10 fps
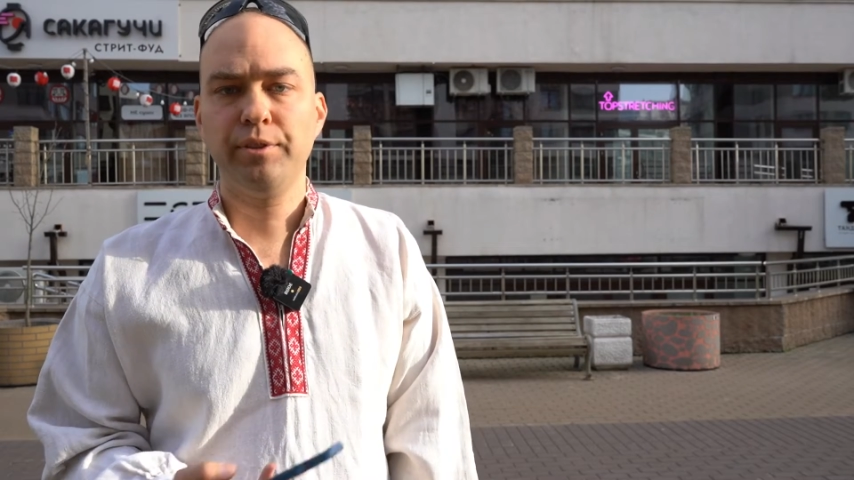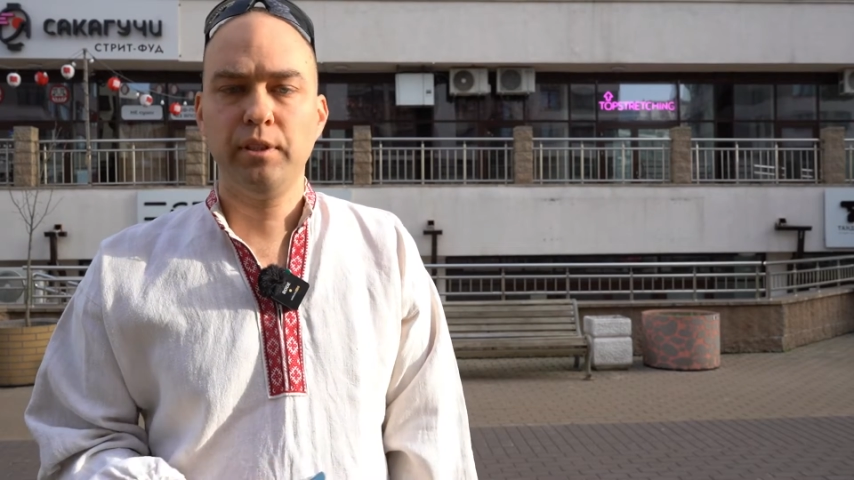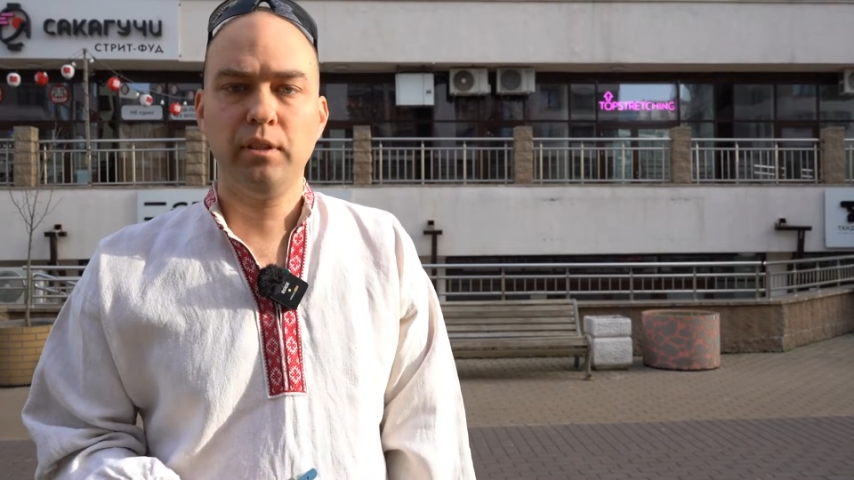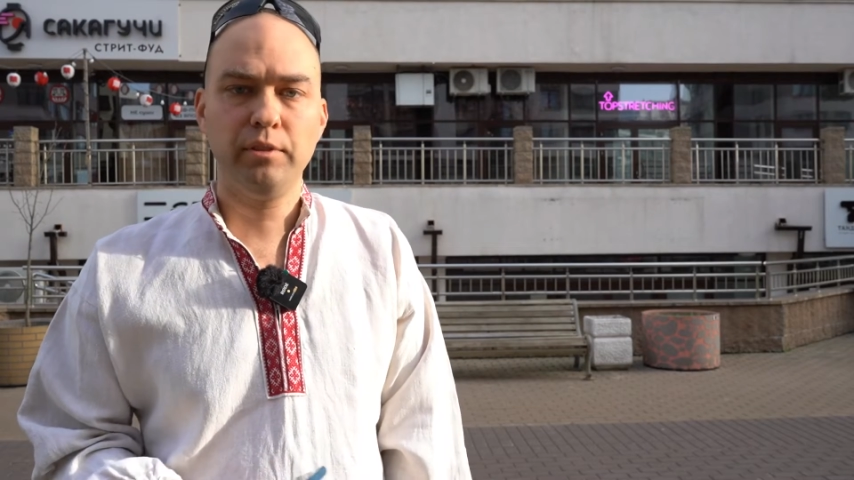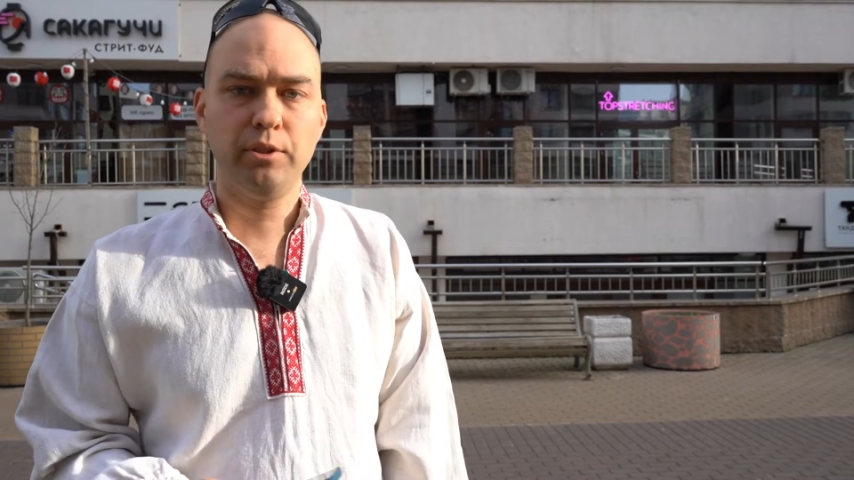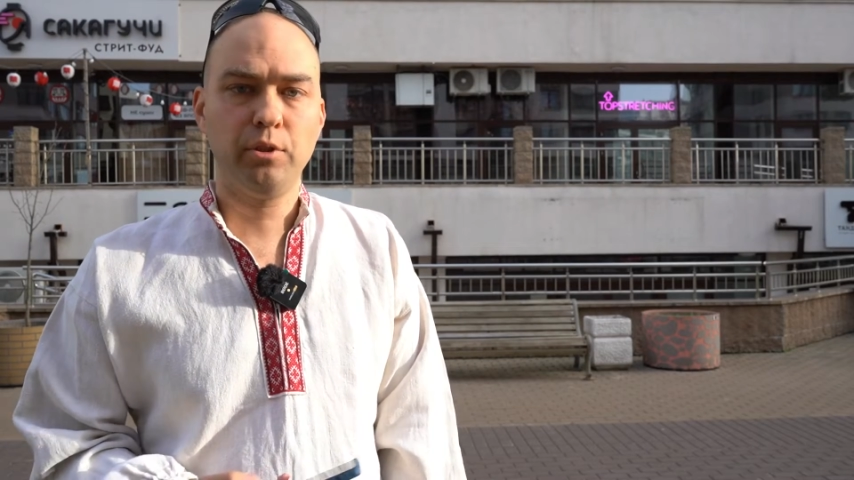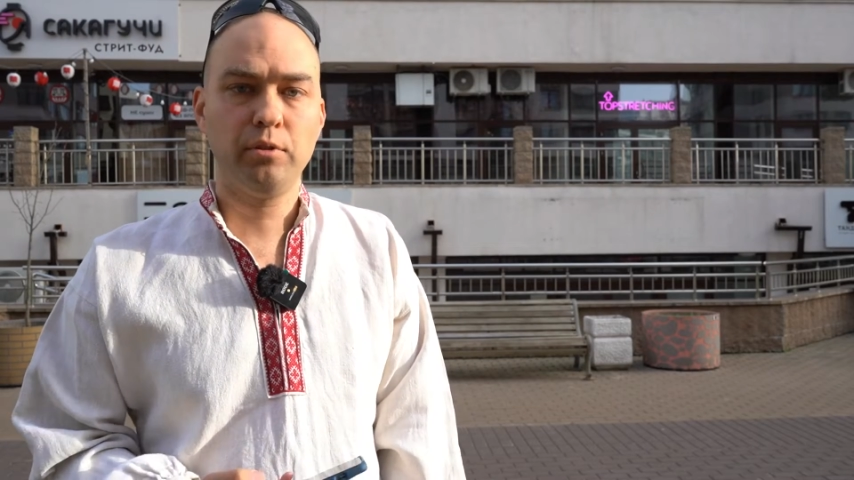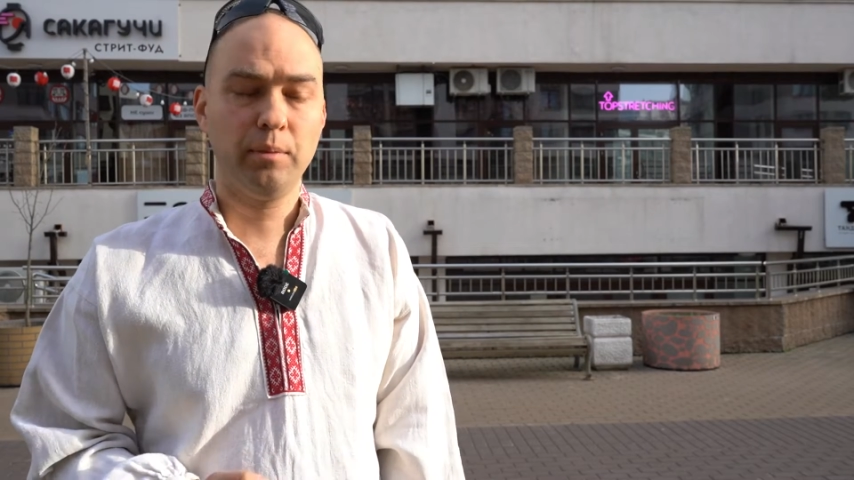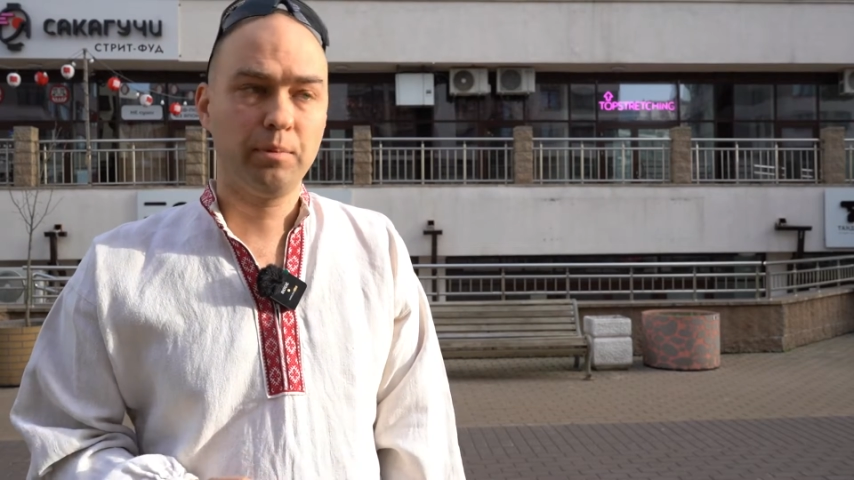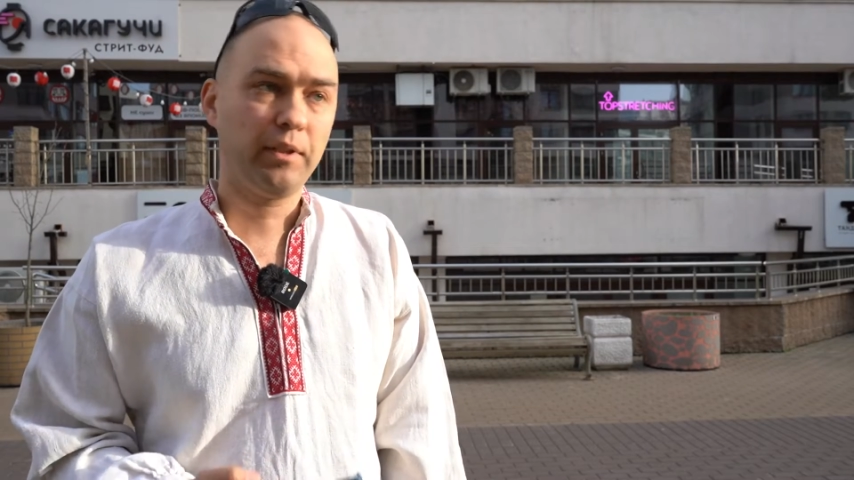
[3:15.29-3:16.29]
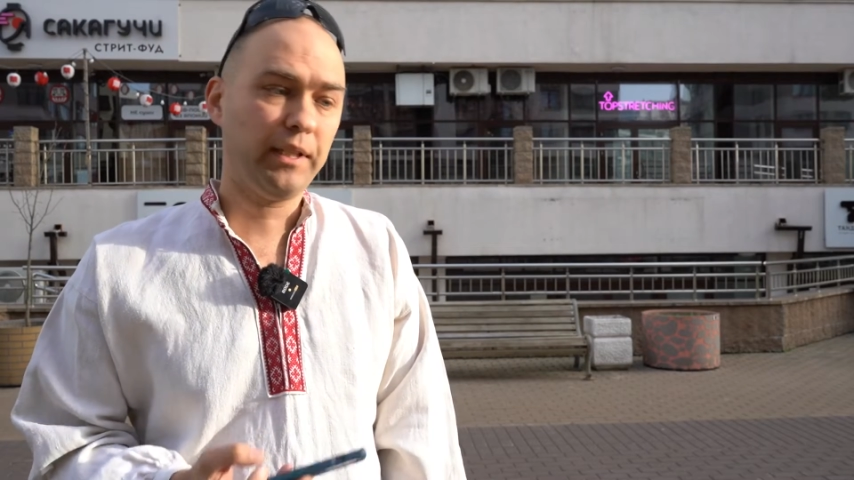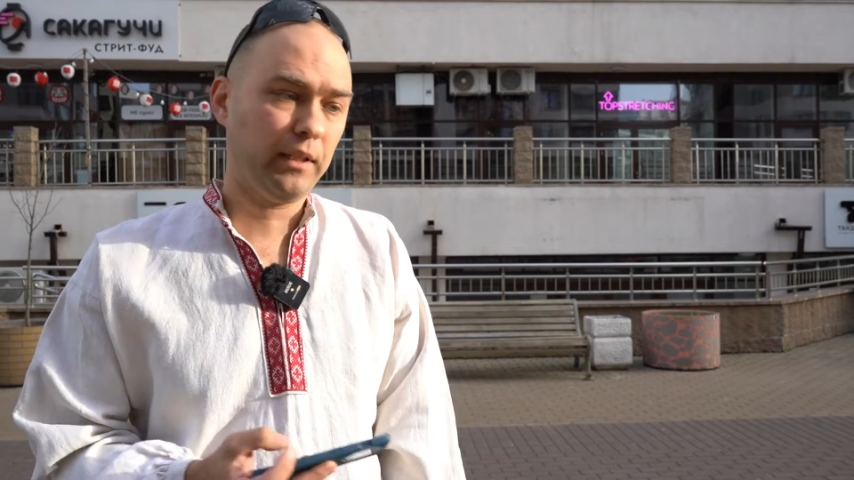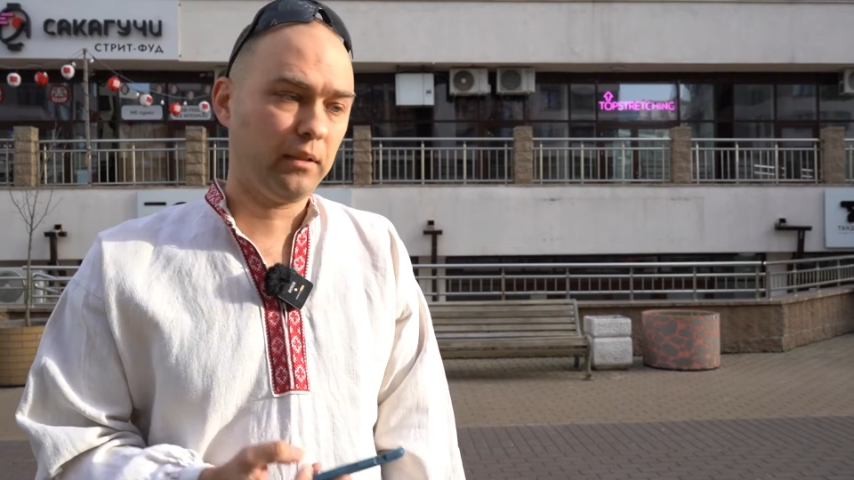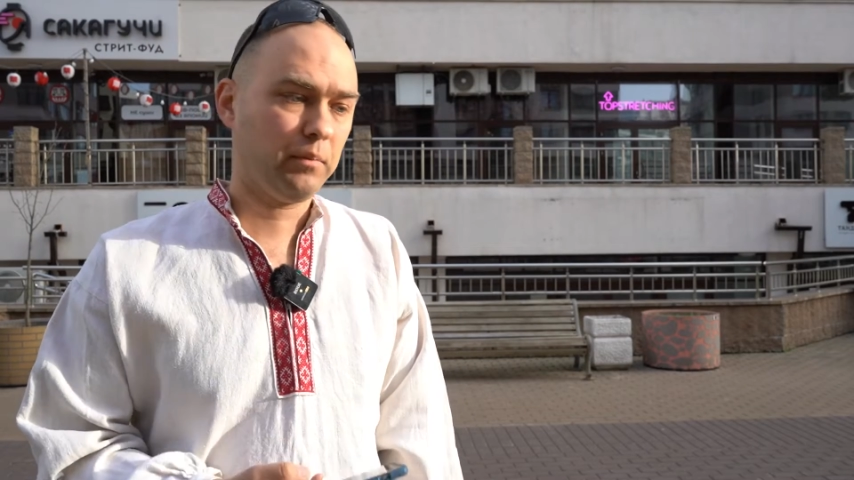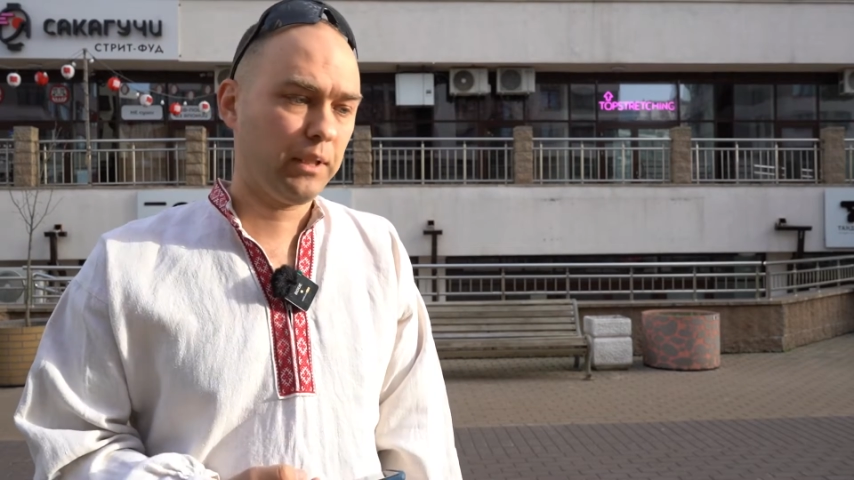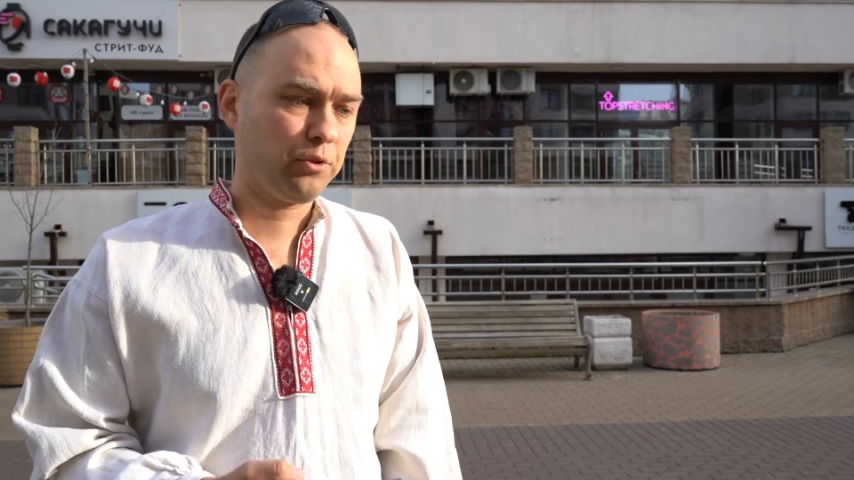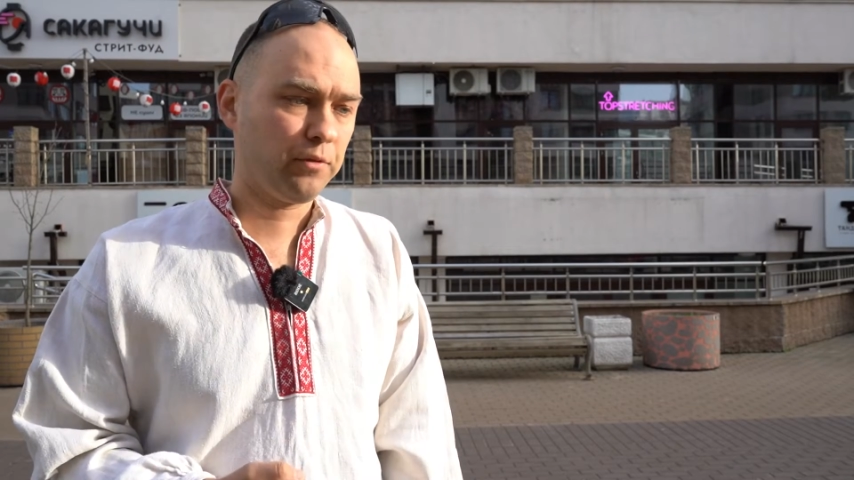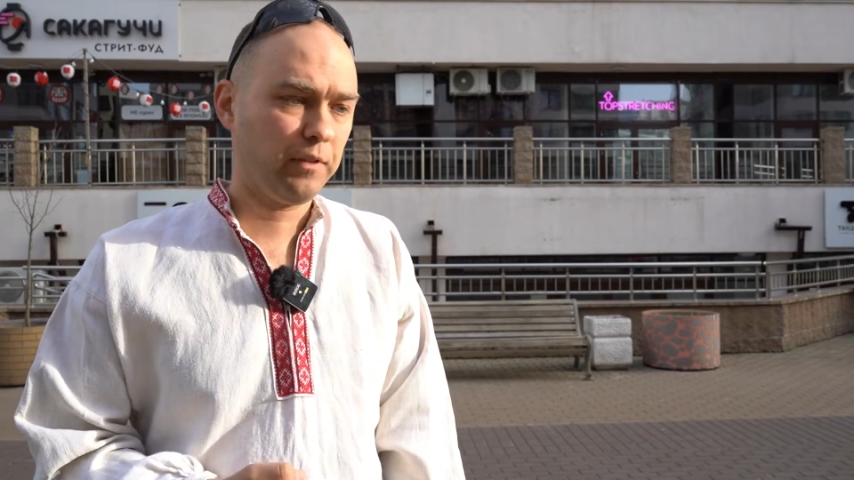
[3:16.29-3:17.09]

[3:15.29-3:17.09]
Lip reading: individual operating a bunch of